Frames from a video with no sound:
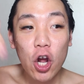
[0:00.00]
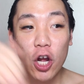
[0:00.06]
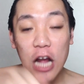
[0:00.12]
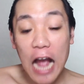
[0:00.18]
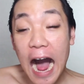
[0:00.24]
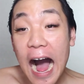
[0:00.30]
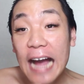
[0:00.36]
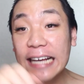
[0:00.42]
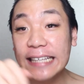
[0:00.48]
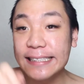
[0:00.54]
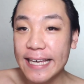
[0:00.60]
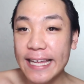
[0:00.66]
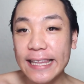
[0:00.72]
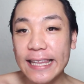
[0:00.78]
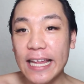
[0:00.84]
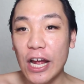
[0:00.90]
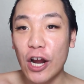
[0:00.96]
guys
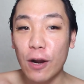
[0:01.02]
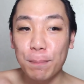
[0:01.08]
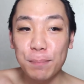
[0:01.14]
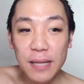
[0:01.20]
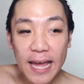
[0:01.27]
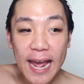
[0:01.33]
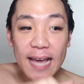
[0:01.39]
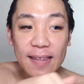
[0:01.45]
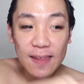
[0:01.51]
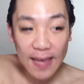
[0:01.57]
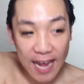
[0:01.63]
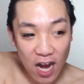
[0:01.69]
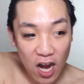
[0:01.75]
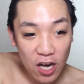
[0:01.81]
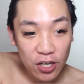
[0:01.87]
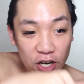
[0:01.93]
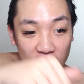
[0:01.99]
in there playing the
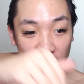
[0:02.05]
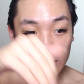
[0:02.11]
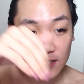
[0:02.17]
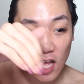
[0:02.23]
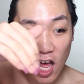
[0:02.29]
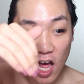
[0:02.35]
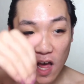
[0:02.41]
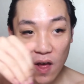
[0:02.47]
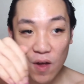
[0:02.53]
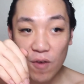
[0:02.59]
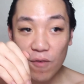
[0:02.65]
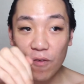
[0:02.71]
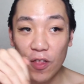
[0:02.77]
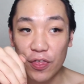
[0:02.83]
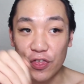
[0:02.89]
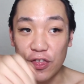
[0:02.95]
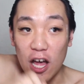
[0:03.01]
characters
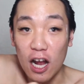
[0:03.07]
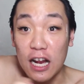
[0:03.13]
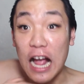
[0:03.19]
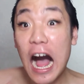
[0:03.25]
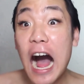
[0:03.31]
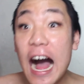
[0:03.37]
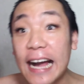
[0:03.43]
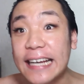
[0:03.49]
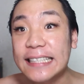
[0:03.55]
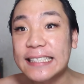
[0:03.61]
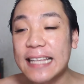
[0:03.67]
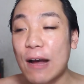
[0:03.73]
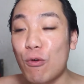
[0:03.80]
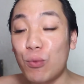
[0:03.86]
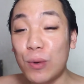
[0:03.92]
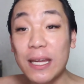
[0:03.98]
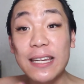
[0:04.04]
of the guys
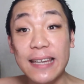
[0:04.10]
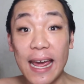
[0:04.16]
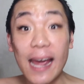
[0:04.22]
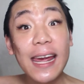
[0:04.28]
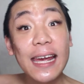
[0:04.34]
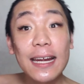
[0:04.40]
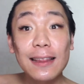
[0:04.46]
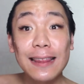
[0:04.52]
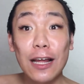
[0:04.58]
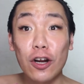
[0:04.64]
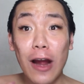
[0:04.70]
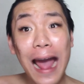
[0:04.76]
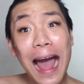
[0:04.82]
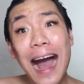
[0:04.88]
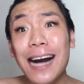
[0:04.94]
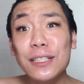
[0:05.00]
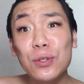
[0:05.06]
that we date that are
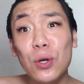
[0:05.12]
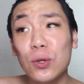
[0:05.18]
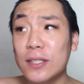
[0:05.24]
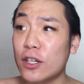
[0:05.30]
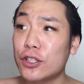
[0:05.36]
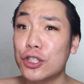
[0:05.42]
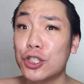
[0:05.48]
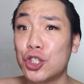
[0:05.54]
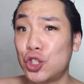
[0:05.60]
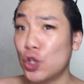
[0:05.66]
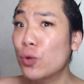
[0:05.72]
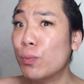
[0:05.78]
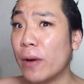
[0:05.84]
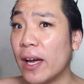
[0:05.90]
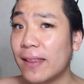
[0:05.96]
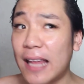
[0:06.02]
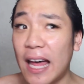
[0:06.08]
assholes, that are
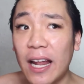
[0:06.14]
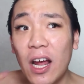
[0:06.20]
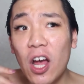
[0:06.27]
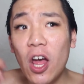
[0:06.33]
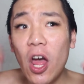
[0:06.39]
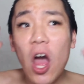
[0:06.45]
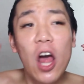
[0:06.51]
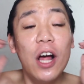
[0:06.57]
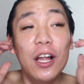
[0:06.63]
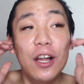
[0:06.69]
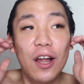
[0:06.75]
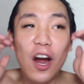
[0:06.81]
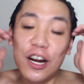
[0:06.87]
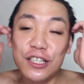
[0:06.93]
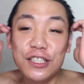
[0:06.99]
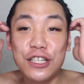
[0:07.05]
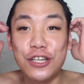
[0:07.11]
stupid, that
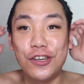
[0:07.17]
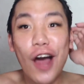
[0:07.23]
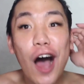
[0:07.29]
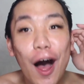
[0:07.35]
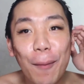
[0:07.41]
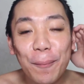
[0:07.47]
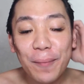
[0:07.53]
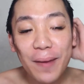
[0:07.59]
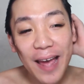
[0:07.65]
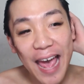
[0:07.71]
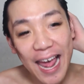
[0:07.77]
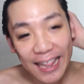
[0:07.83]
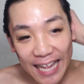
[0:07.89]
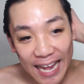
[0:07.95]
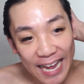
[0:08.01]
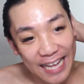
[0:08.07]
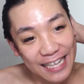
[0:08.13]
are just dumb. And
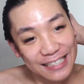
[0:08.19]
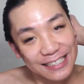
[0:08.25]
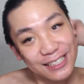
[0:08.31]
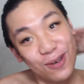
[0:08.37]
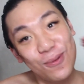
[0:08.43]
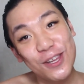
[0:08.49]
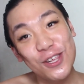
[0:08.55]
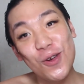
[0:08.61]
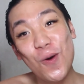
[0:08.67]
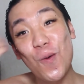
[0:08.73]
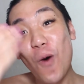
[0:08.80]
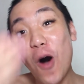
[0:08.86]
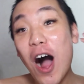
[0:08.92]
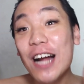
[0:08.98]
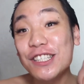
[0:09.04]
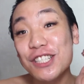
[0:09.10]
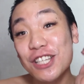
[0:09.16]
like, so when you
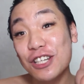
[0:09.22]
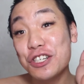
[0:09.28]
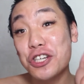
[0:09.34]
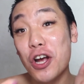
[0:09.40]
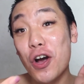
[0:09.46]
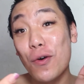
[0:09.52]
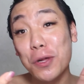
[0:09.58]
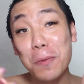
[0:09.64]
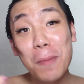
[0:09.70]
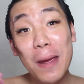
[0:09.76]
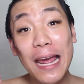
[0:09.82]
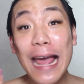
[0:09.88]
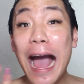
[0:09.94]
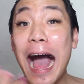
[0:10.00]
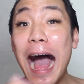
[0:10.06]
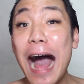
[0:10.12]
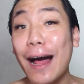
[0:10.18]
watch the show, you may,
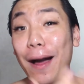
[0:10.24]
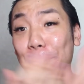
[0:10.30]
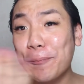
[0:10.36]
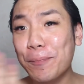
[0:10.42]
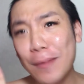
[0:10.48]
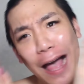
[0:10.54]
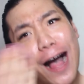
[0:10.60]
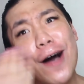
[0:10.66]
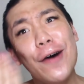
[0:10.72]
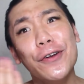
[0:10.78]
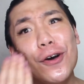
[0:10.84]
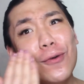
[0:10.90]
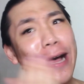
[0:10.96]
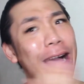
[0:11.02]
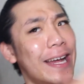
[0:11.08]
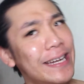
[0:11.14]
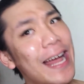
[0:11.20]
I don't
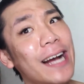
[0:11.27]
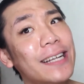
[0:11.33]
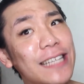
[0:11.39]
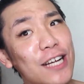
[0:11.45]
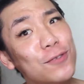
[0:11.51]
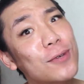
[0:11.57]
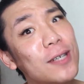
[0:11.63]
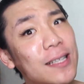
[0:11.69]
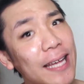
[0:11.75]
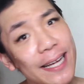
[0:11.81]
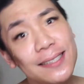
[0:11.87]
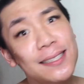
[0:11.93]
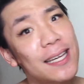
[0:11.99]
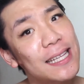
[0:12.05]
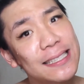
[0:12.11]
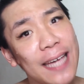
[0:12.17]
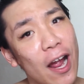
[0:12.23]
know, connect and relate
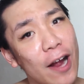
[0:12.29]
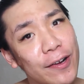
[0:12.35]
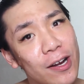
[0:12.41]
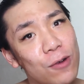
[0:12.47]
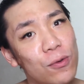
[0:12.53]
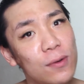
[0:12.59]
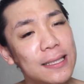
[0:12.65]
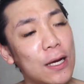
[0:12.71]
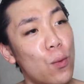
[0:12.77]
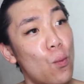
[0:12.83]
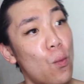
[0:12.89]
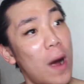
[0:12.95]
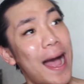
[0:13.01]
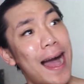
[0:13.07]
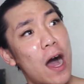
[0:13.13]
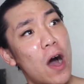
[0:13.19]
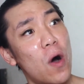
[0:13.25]
to this character. And everyone's like,
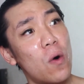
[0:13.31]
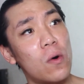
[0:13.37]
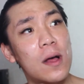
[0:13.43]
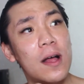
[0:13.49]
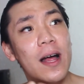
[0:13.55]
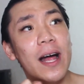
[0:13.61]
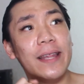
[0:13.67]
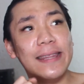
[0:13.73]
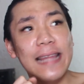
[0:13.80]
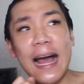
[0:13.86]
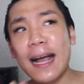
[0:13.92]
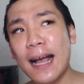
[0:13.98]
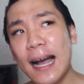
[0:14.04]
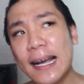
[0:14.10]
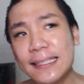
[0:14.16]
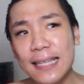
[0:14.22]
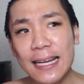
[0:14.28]
wow, that
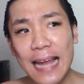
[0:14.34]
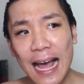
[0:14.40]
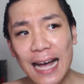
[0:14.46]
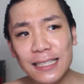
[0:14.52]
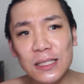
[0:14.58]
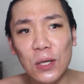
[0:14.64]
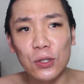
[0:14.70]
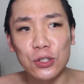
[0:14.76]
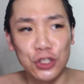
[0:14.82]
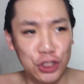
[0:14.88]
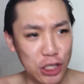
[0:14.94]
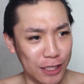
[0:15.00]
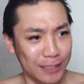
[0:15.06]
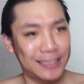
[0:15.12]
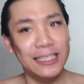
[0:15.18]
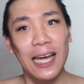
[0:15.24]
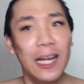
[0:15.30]
guy's an asshole,
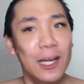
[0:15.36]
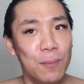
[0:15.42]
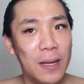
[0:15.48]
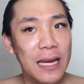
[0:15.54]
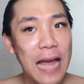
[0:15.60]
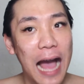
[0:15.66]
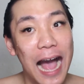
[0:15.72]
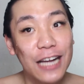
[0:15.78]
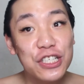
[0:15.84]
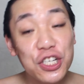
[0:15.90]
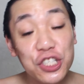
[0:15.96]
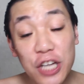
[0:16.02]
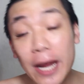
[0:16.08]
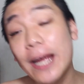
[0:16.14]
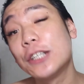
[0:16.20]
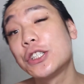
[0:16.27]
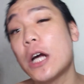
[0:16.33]
just like me. I should
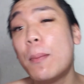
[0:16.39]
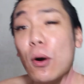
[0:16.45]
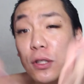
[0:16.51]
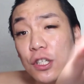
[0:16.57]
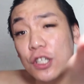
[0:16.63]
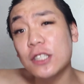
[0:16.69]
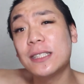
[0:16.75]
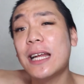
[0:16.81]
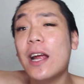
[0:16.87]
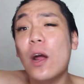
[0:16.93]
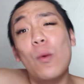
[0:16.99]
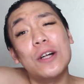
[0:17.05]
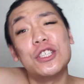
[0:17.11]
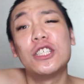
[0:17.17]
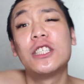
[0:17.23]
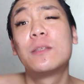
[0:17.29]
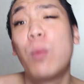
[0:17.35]
change. Opposed to just sitting and
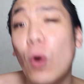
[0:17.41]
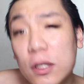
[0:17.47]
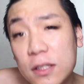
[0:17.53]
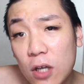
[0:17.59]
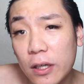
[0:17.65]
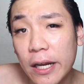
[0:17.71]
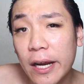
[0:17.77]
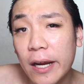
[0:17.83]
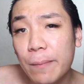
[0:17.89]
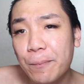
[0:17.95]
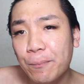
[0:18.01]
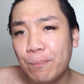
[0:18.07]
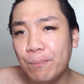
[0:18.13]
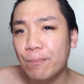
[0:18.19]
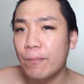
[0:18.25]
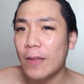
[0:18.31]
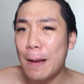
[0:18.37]
watching sports all day.
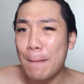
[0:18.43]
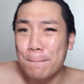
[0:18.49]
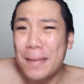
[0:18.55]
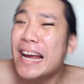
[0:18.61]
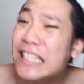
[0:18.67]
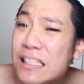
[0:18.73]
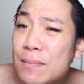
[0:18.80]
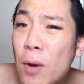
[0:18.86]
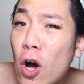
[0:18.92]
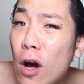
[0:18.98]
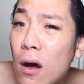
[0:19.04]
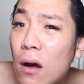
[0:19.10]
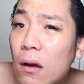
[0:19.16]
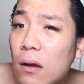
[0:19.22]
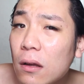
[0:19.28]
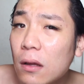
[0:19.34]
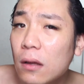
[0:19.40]

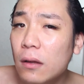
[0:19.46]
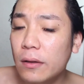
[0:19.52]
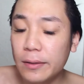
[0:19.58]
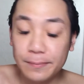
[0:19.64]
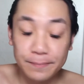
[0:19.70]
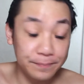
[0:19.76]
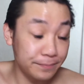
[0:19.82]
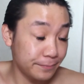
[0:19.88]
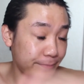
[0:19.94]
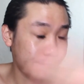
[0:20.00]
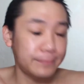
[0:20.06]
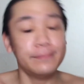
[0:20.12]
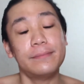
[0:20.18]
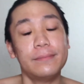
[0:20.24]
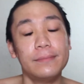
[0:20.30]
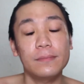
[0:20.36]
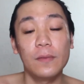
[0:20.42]
Baseball.
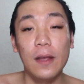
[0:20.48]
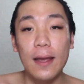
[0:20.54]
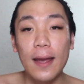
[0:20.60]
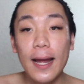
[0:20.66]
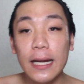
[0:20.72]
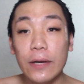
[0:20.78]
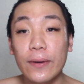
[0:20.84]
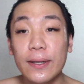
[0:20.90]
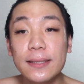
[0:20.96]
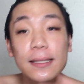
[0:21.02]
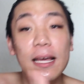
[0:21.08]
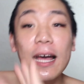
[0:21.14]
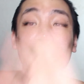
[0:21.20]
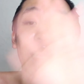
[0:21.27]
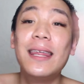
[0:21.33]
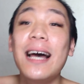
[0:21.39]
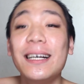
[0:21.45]
Anyways,
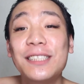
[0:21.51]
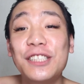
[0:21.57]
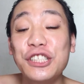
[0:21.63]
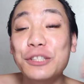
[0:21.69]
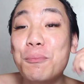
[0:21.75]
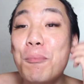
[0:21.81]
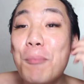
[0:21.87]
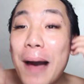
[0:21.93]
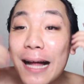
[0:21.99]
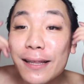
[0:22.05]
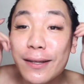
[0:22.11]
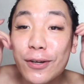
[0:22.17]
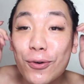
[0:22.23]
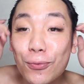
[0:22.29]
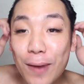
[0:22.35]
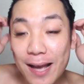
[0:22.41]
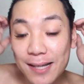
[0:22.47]
that's just my
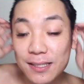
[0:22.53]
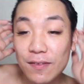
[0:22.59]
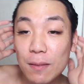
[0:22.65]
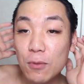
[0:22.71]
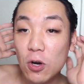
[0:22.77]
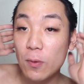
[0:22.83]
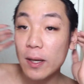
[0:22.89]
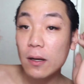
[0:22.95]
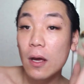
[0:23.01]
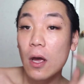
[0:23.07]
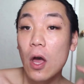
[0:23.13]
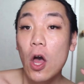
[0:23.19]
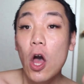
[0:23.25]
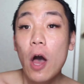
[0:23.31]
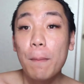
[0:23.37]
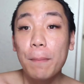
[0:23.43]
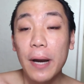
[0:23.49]
little rant of the moment.
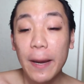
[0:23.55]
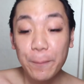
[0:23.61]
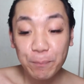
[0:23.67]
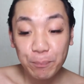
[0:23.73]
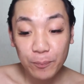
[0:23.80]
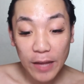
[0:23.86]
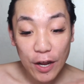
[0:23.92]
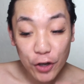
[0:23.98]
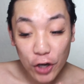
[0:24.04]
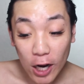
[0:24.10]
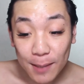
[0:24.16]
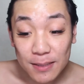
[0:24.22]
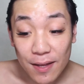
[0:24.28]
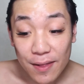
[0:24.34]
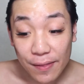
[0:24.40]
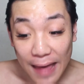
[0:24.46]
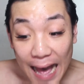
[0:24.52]
But in terms
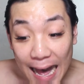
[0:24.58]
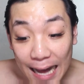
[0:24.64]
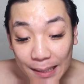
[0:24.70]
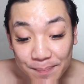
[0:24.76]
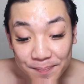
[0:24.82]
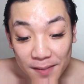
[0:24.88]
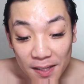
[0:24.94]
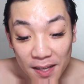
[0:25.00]
of that,